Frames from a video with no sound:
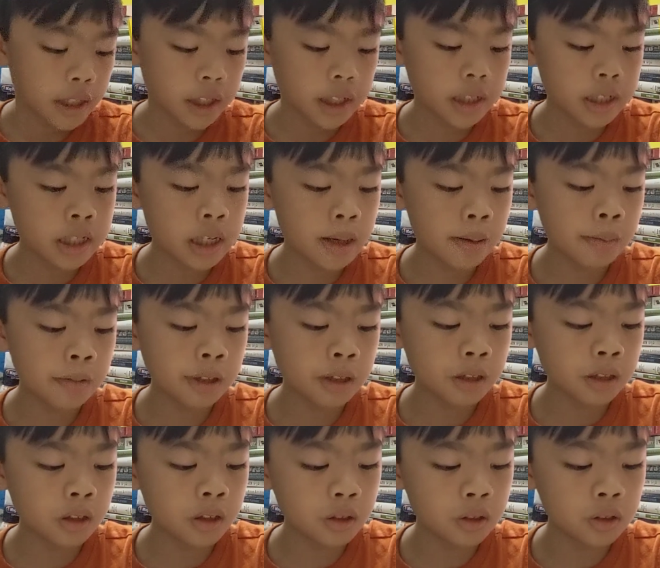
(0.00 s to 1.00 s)
it is
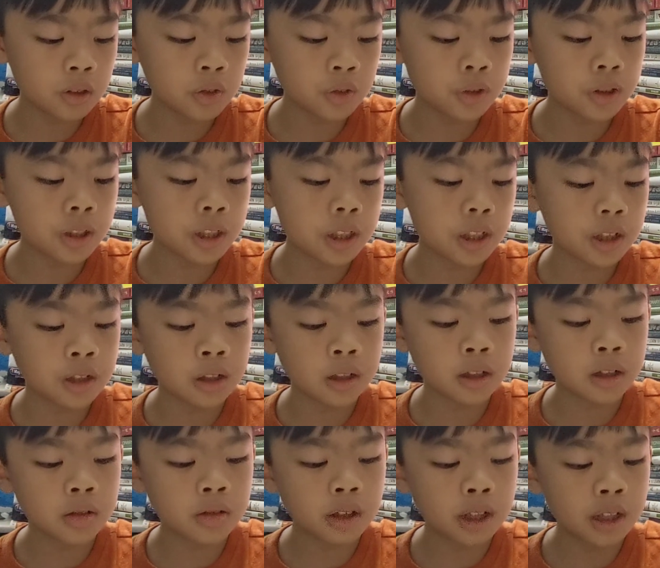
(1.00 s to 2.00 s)
happening all over again,
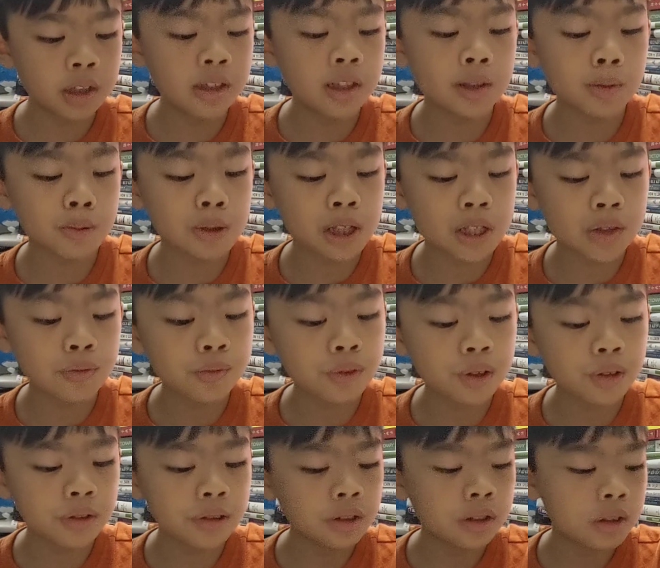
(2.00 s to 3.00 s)
right in the present
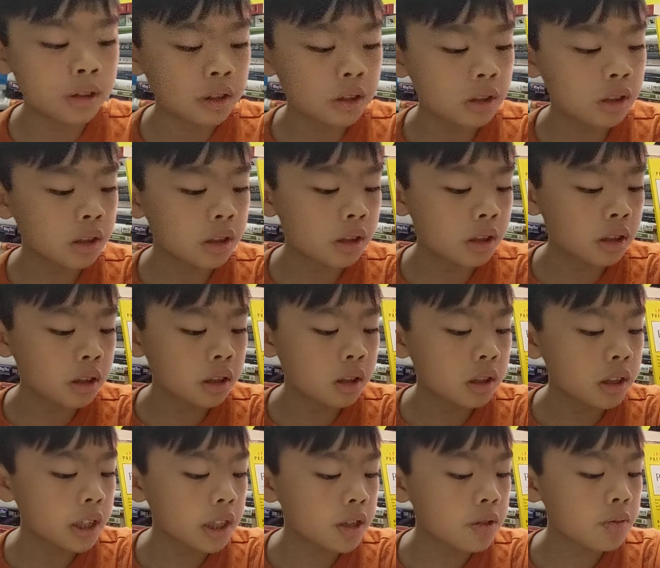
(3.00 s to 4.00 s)
moment.
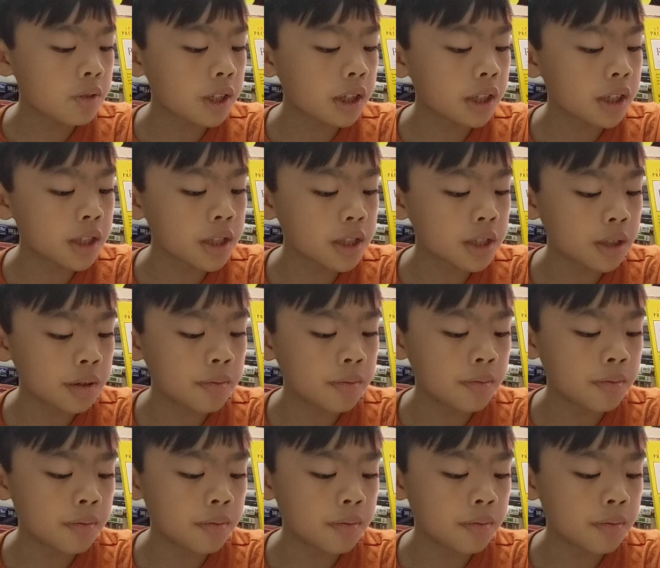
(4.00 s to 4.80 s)
That's why it is